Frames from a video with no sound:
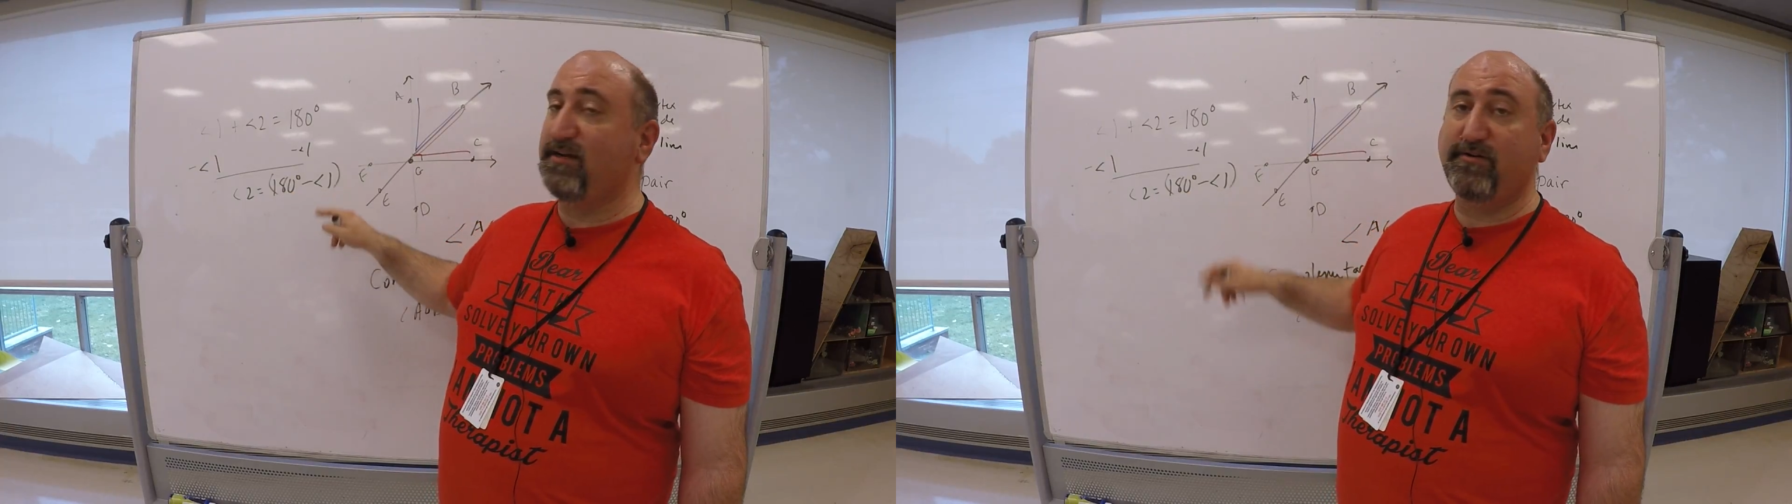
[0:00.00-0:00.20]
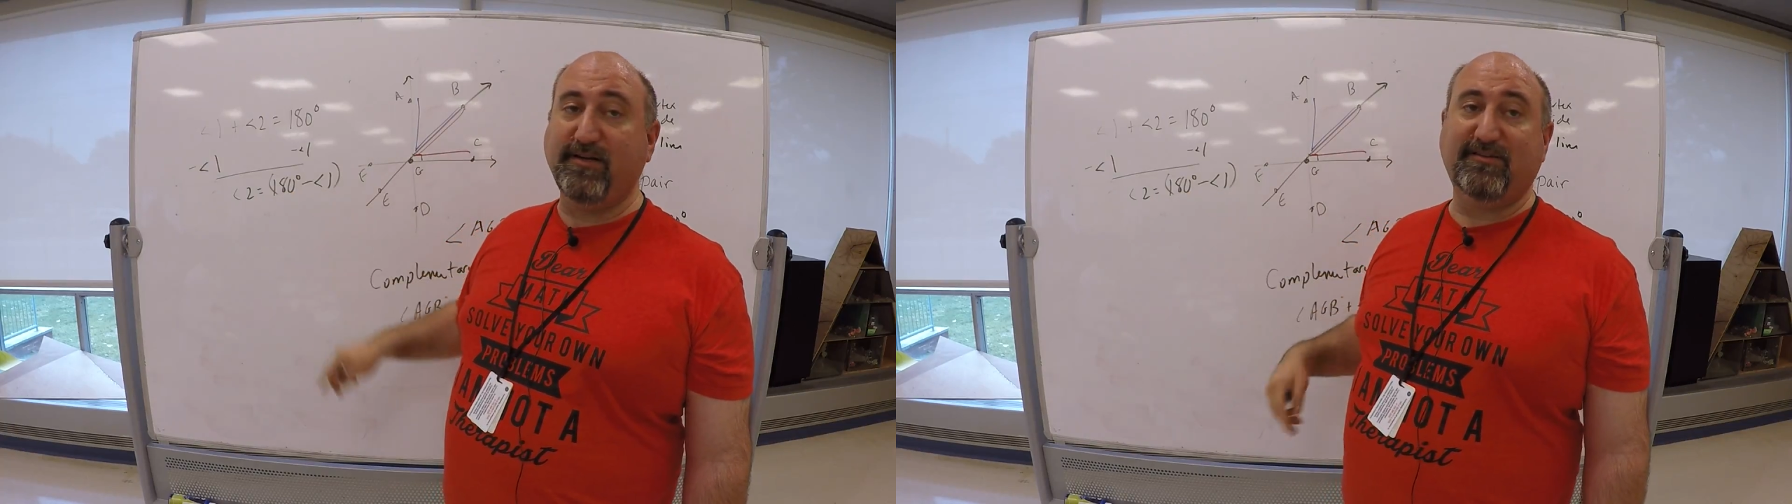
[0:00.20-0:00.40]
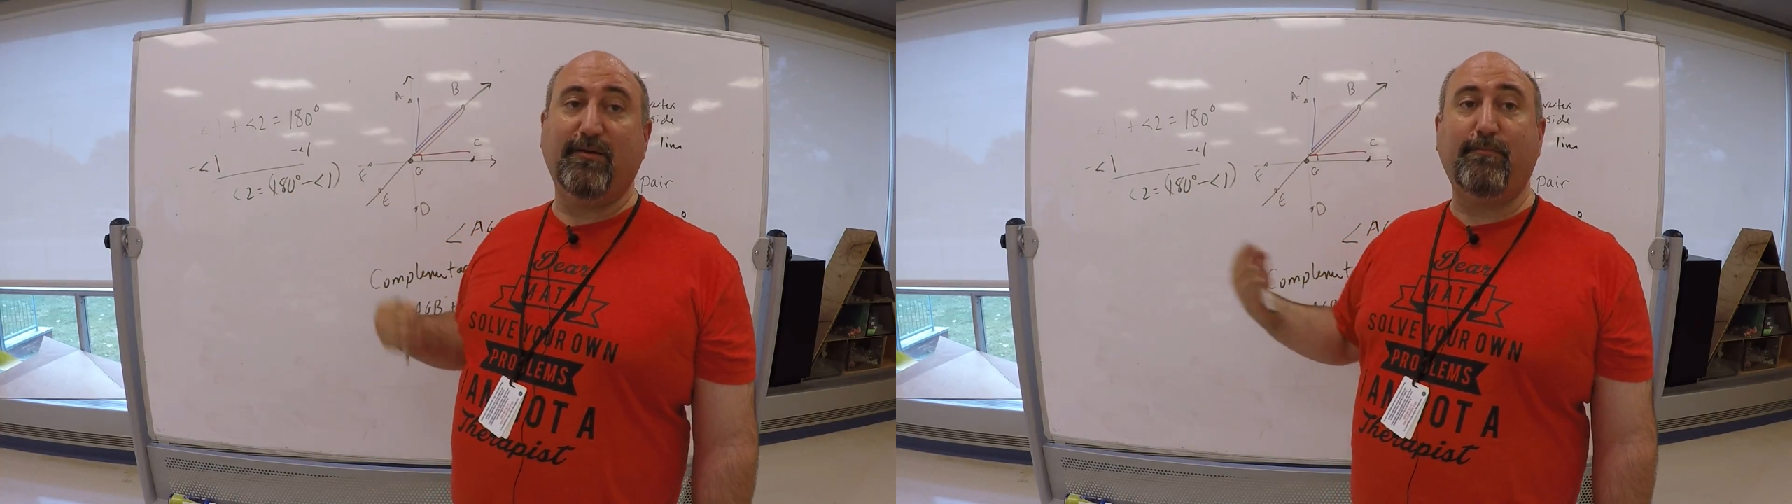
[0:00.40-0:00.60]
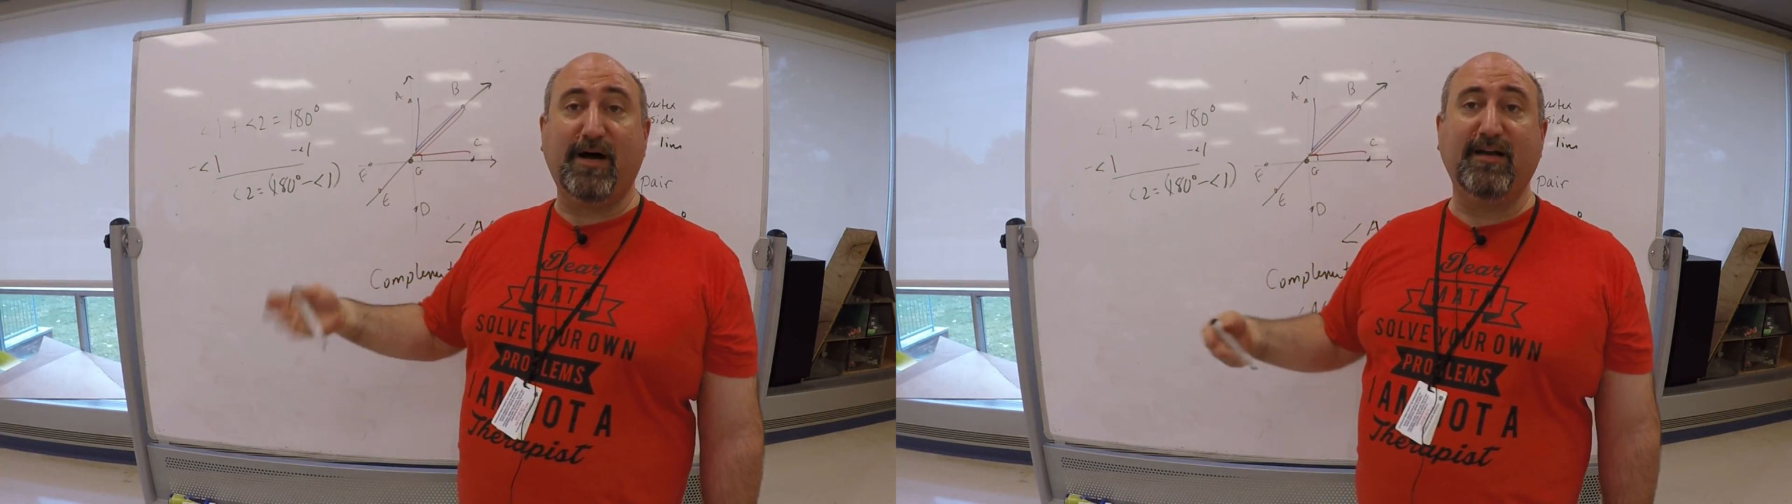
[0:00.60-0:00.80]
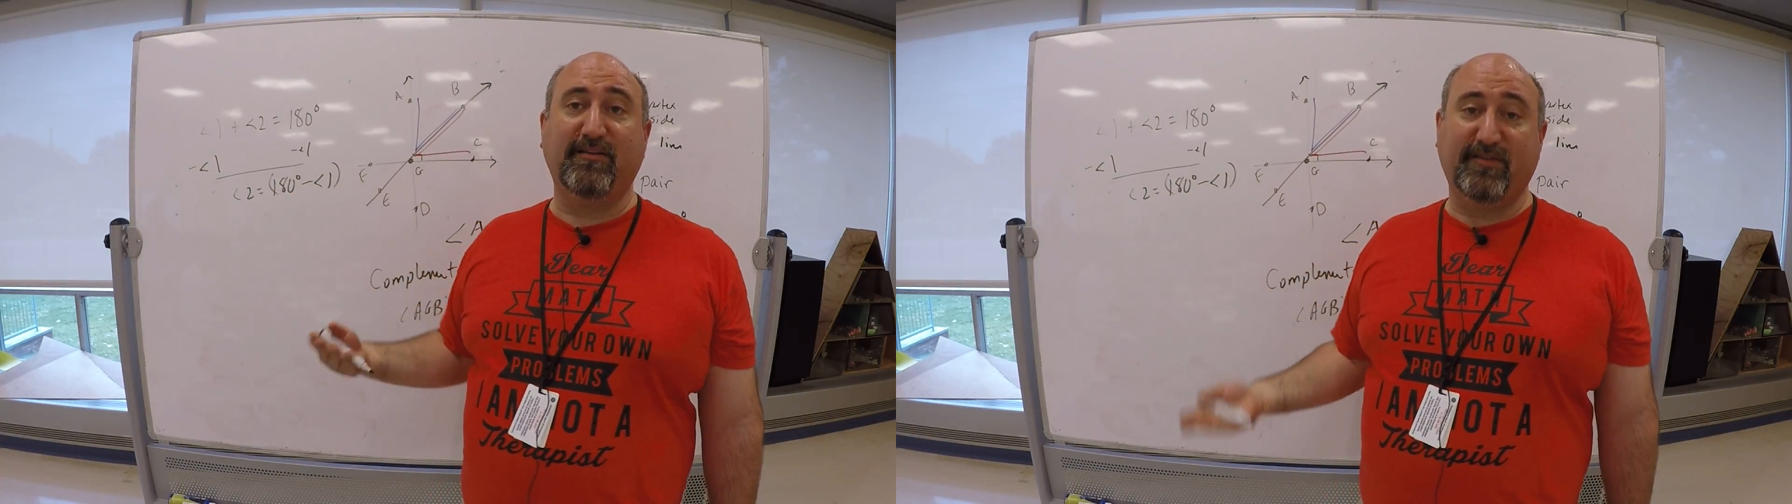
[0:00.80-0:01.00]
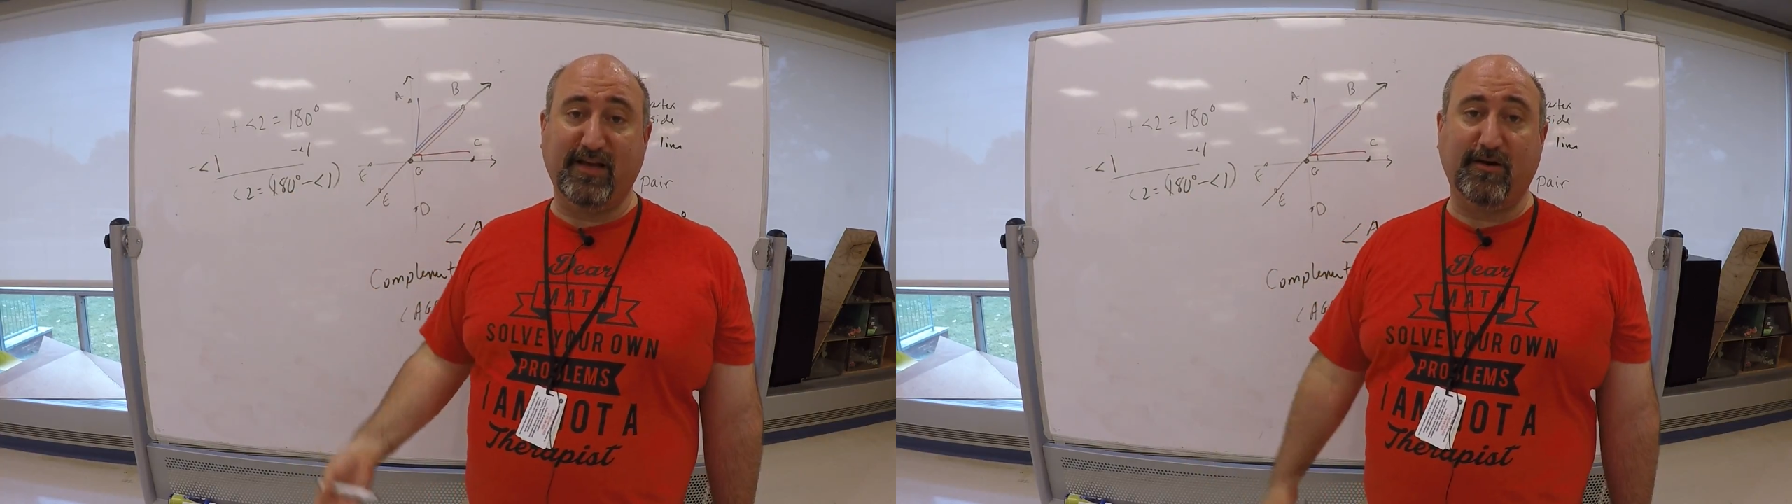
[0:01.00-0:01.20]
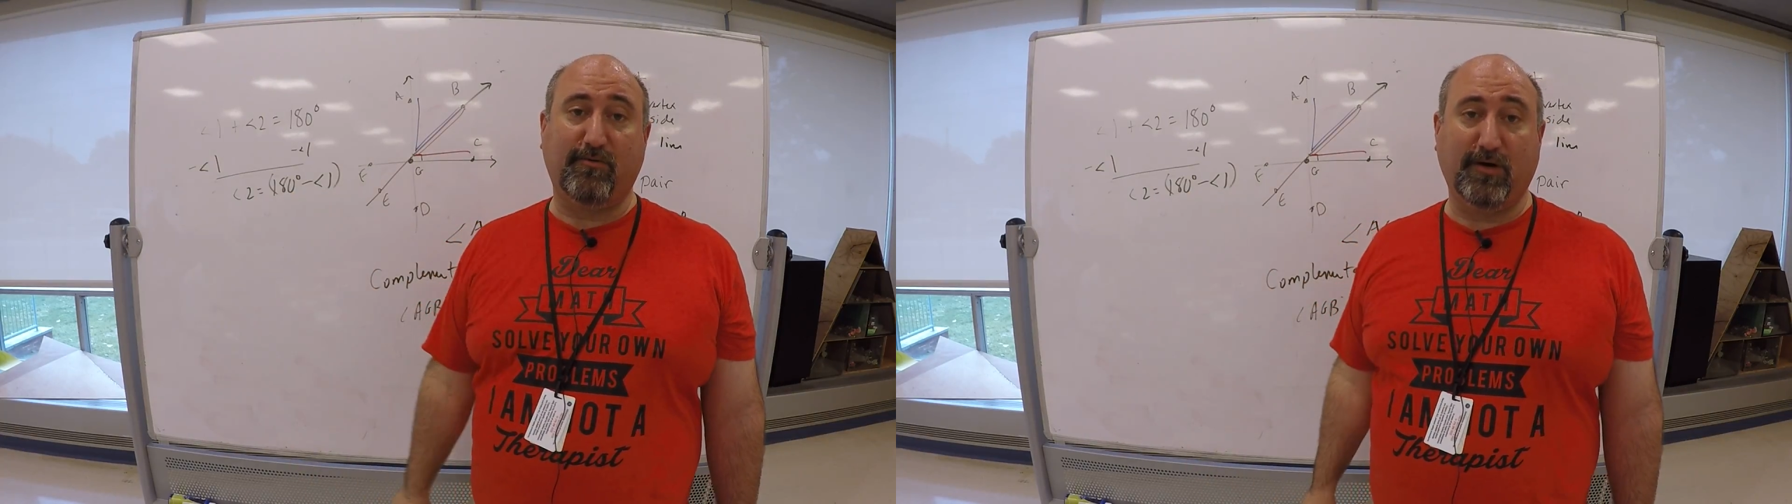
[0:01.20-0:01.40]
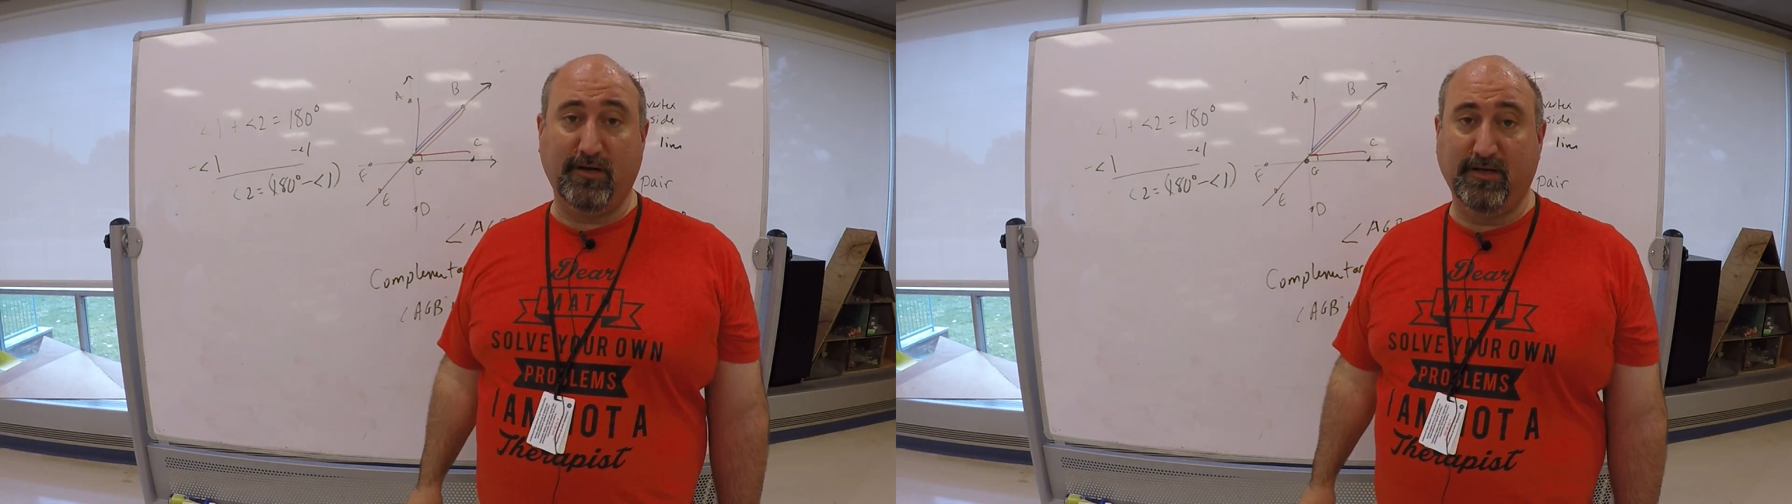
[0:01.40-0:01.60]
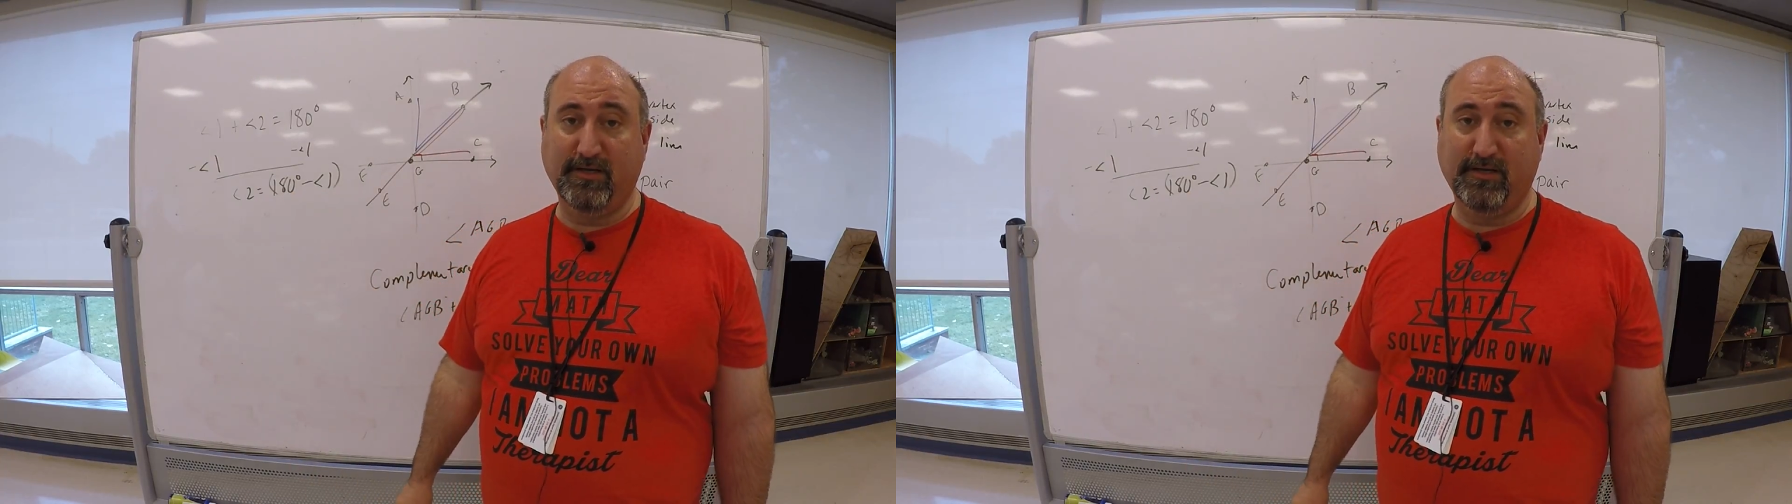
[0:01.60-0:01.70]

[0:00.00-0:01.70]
degrees minus angle 1.